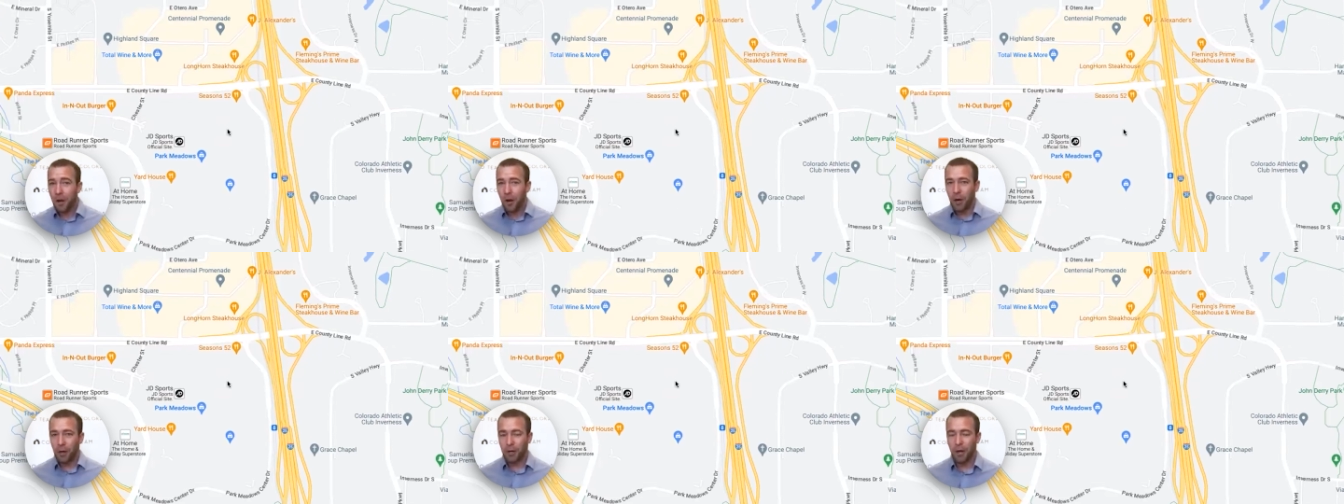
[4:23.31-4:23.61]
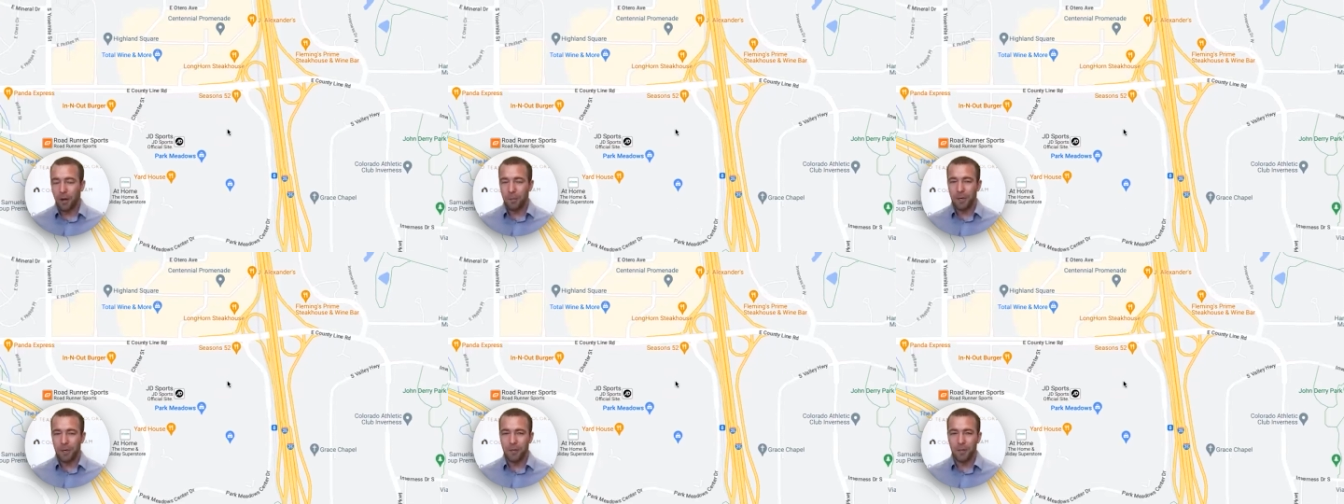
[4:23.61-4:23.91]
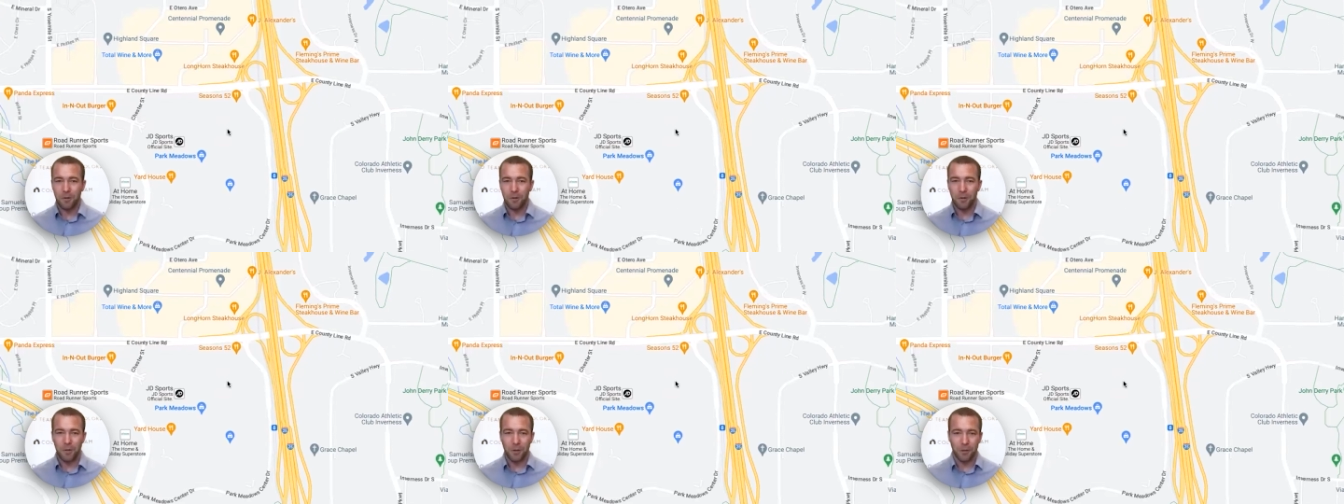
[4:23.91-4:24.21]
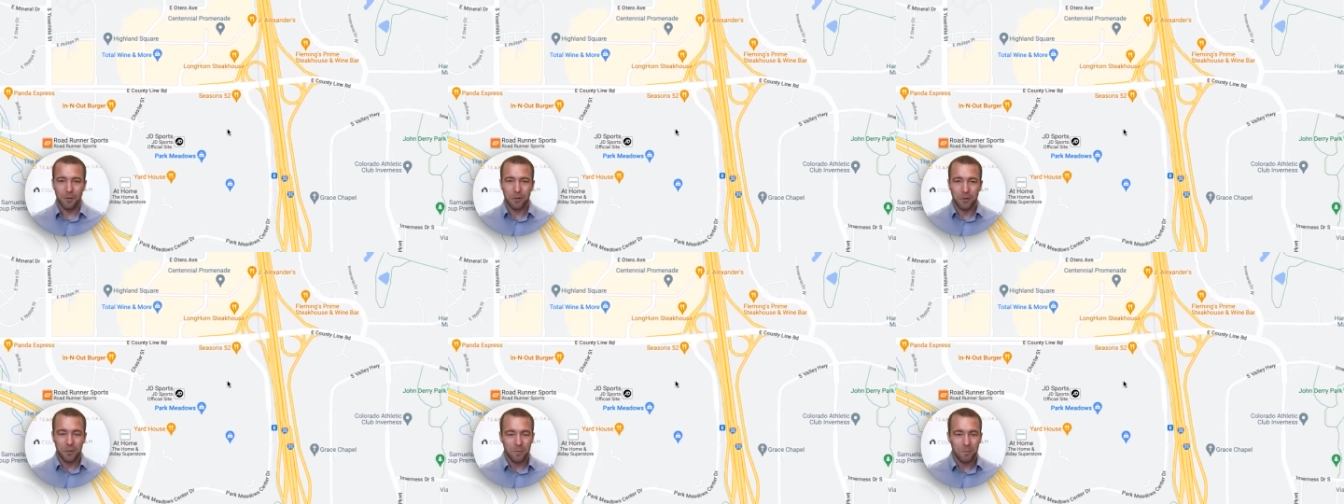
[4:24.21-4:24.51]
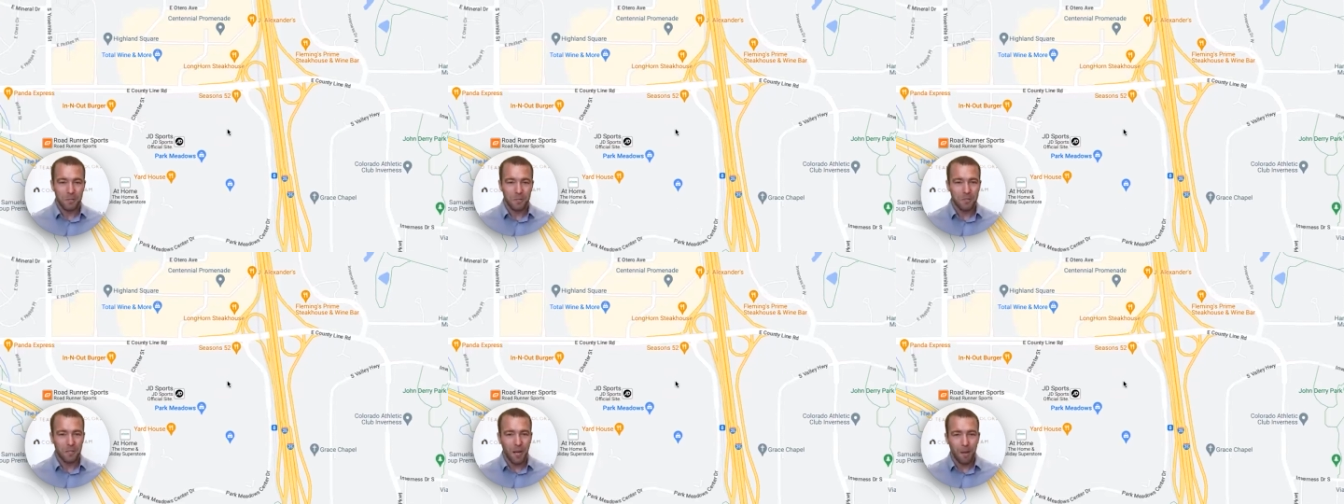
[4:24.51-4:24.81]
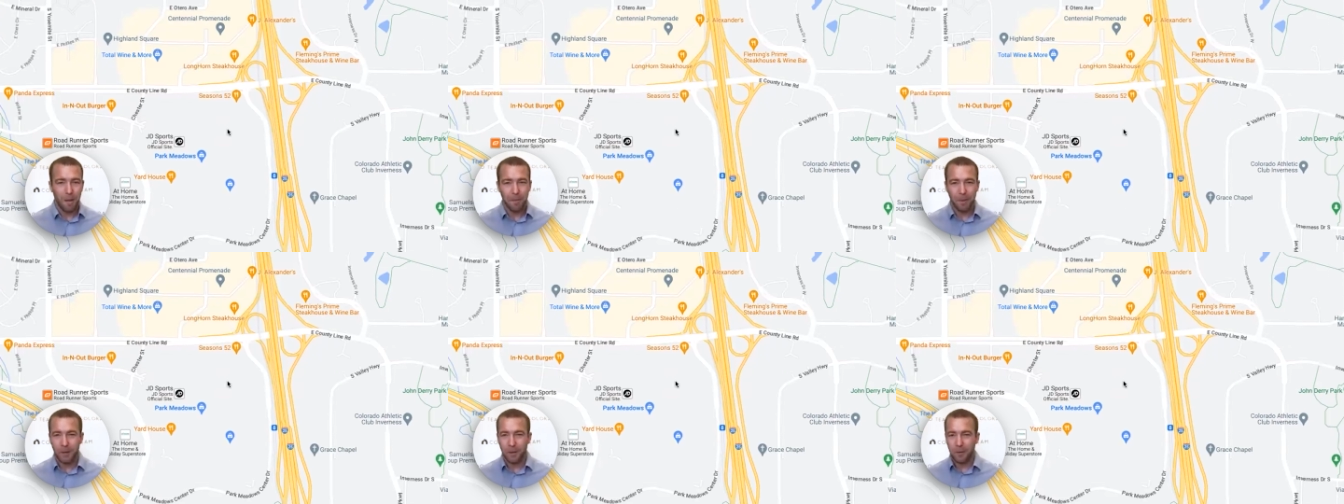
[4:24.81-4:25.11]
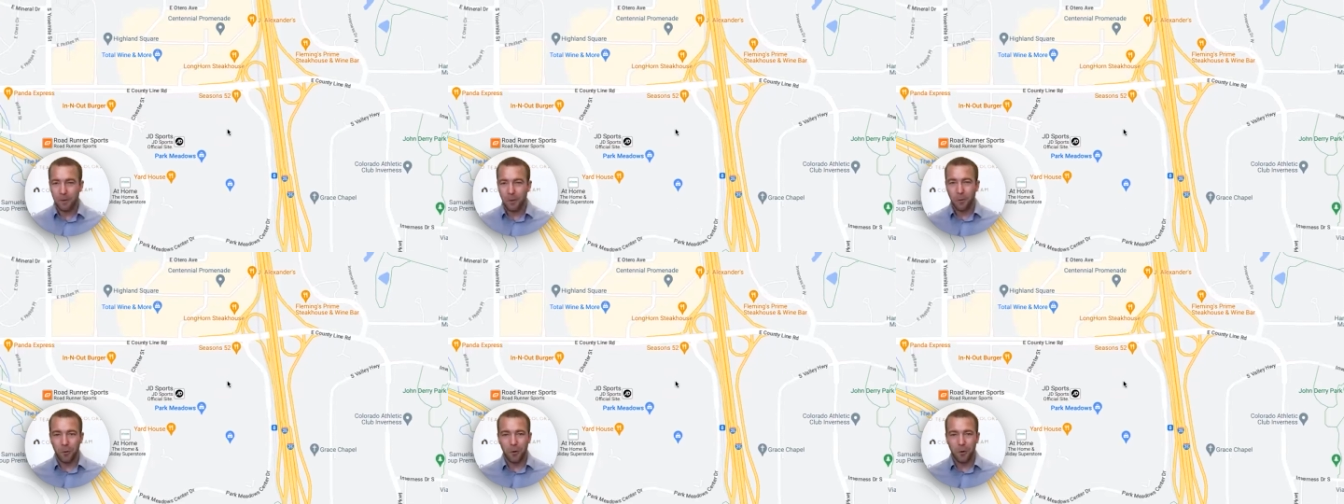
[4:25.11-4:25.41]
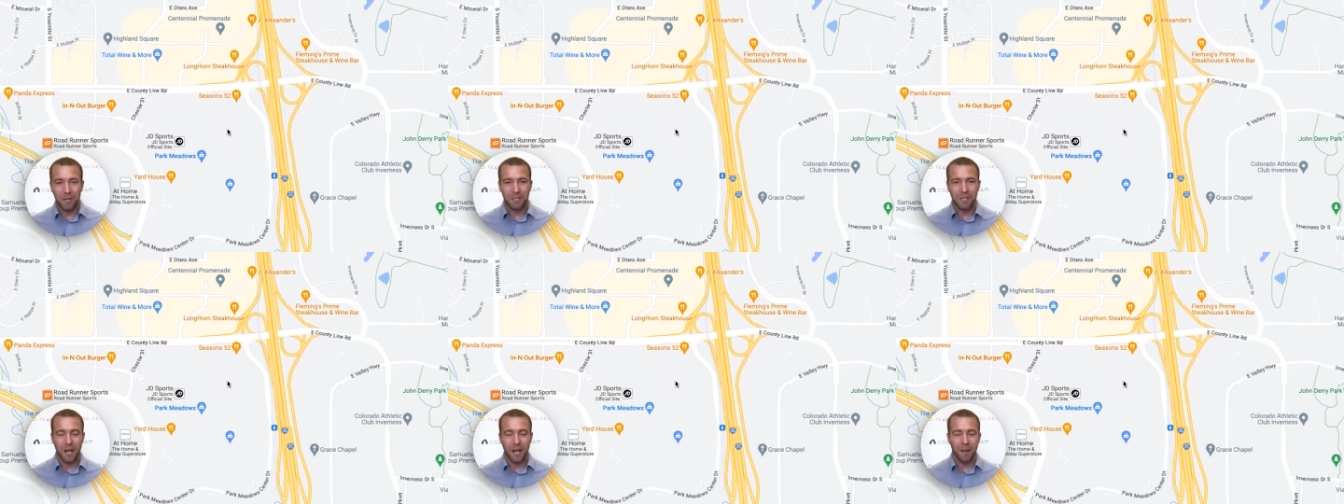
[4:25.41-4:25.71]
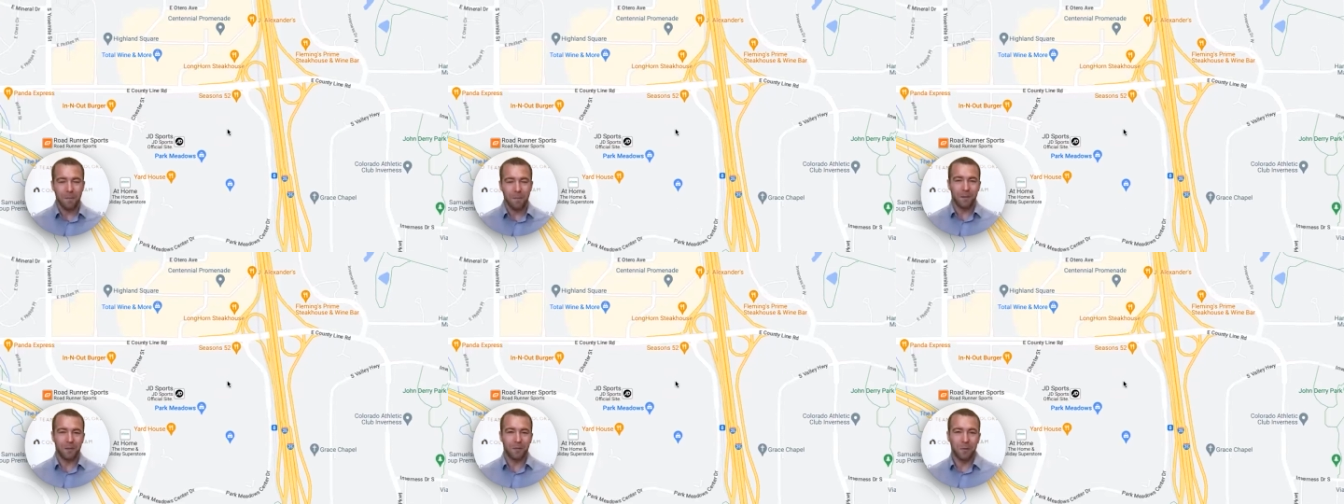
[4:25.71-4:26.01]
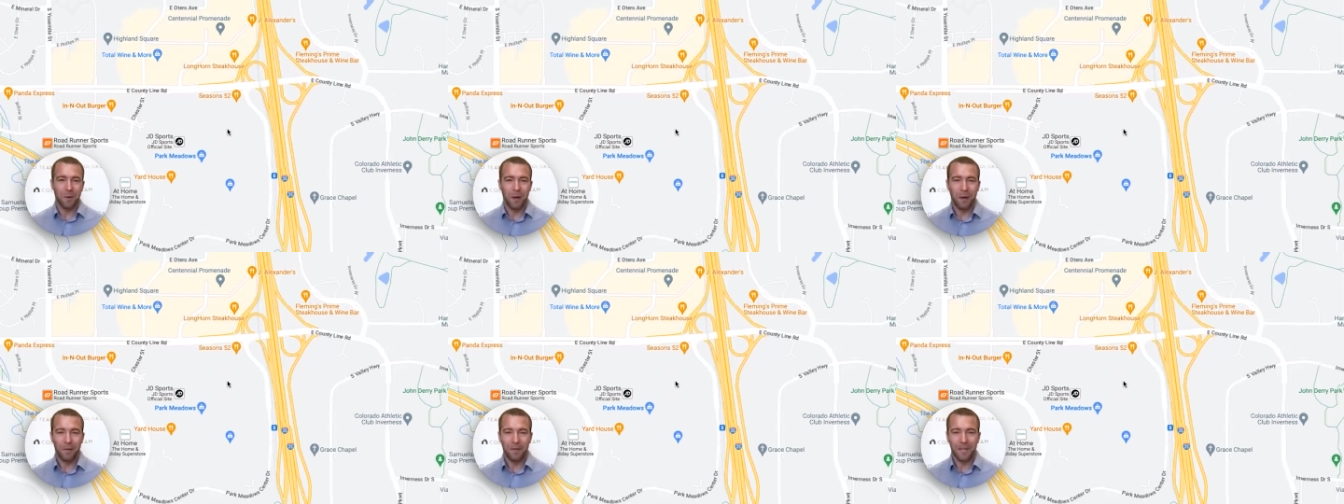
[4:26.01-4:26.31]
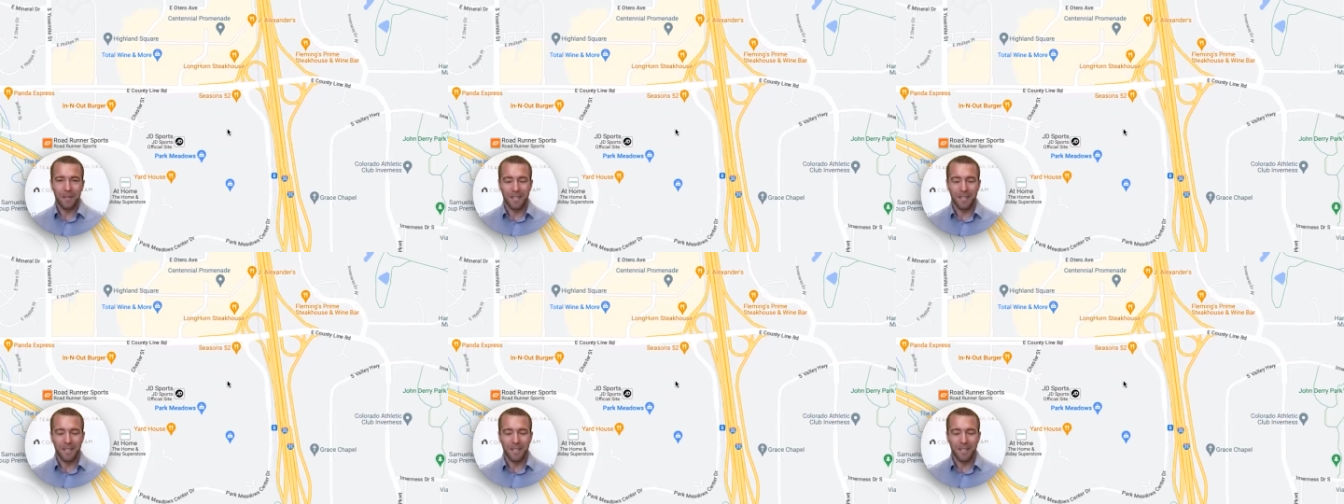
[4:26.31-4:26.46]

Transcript: are coming to do their Christmas shopping or any shopping throughout the